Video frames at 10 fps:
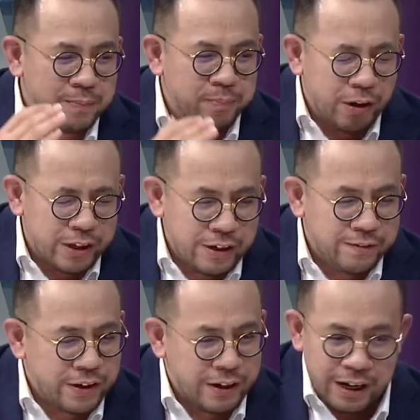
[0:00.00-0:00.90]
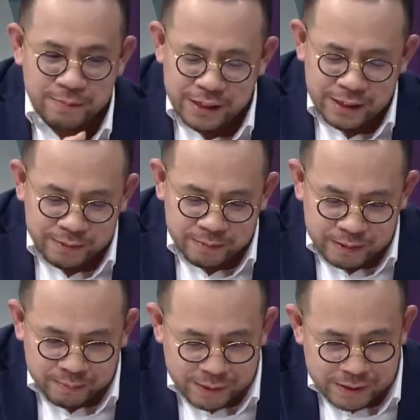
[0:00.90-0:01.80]
it is not just about the political will
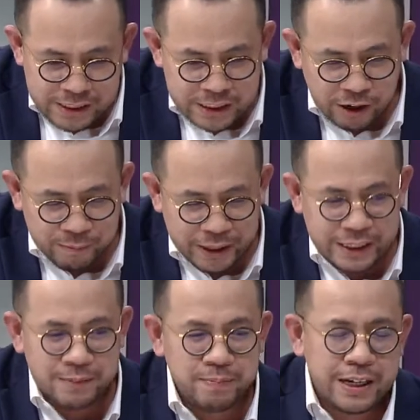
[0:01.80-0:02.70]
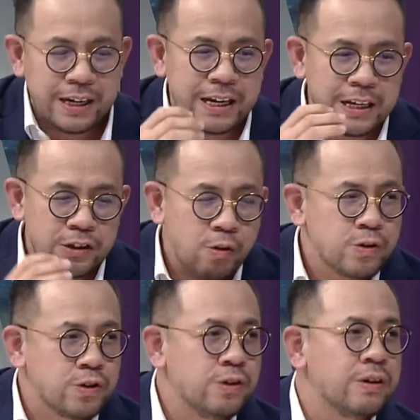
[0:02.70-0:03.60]
of the government. The Prime Minister is committed,
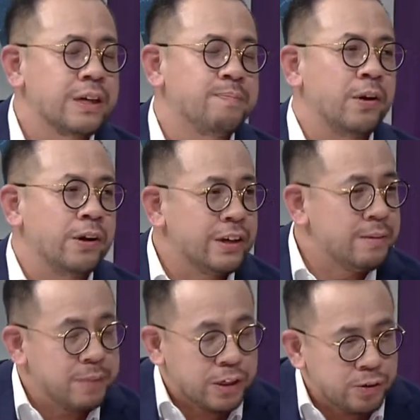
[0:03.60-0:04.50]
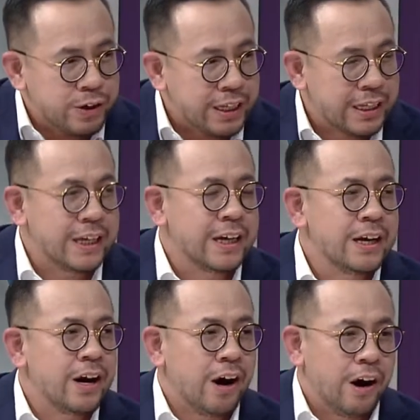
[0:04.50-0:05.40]
but it is also the political
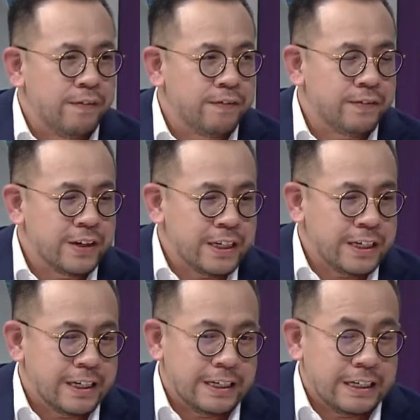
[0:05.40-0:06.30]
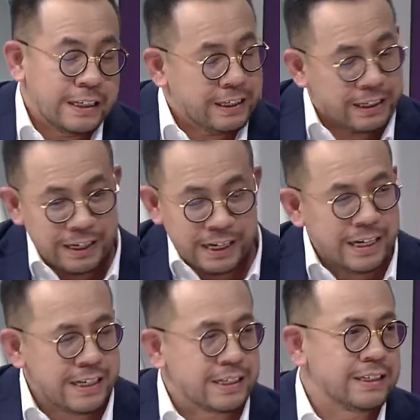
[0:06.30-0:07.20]
maturity of
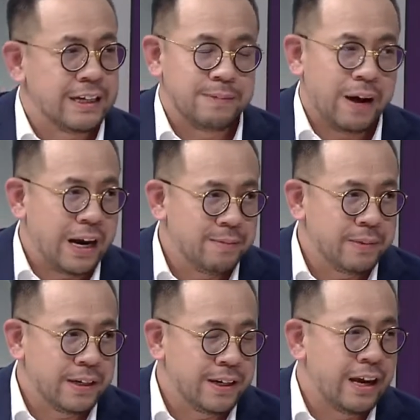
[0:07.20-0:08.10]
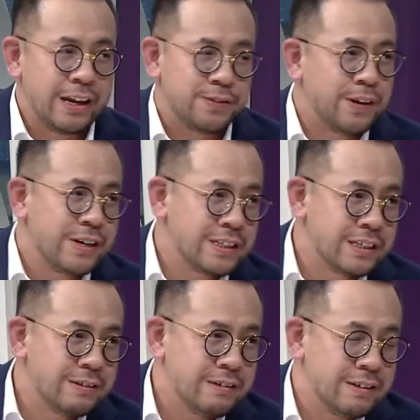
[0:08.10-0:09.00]
uh, leaders in
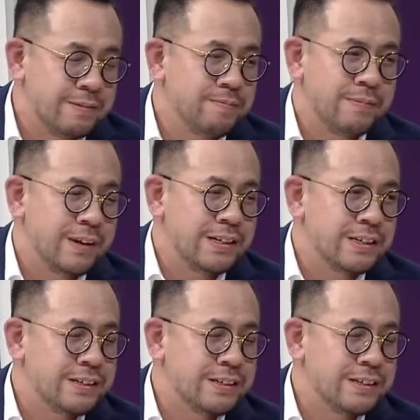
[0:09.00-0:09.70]
parliament and as well as the